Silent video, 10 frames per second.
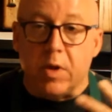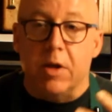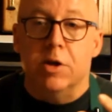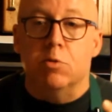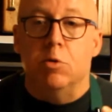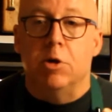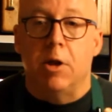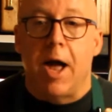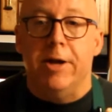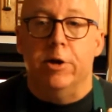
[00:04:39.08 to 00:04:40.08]
This will
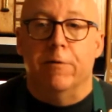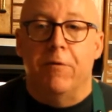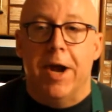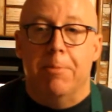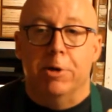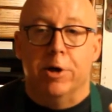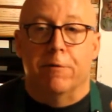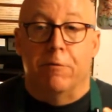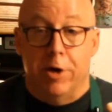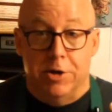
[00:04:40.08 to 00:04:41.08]
delight your family, your
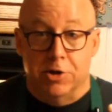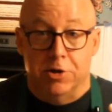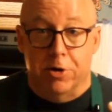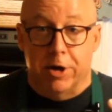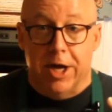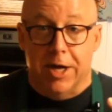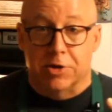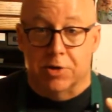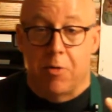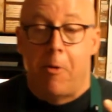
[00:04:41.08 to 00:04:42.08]
friends, and your
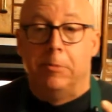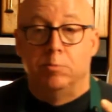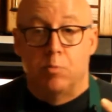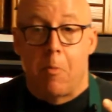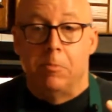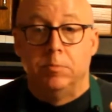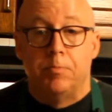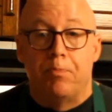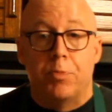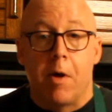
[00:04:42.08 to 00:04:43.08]
guests.
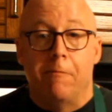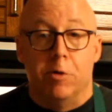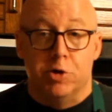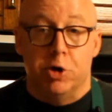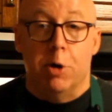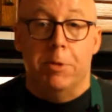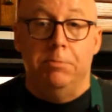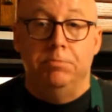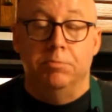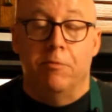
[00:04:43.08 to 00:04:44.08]
For
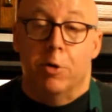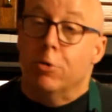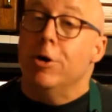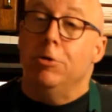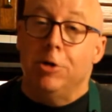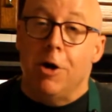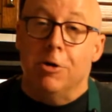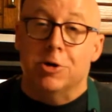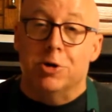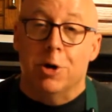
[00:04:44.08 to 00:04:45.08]
Sherman, for Grill
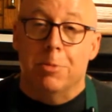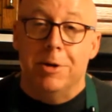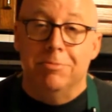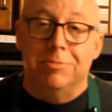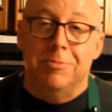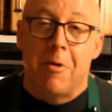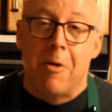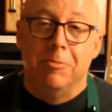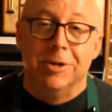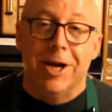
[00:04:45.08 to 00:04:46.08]
Dog Sherman,
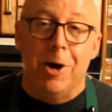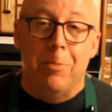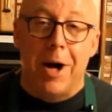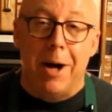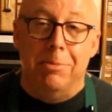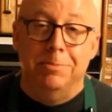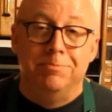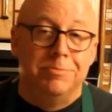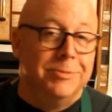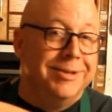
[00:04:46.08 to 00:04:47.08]
Kelbob,
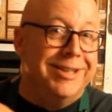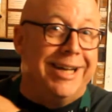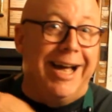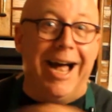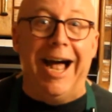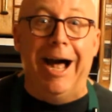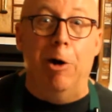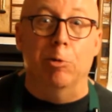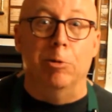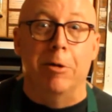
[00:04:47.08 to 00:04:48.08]

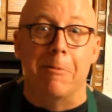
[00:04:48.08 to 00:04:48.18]
out.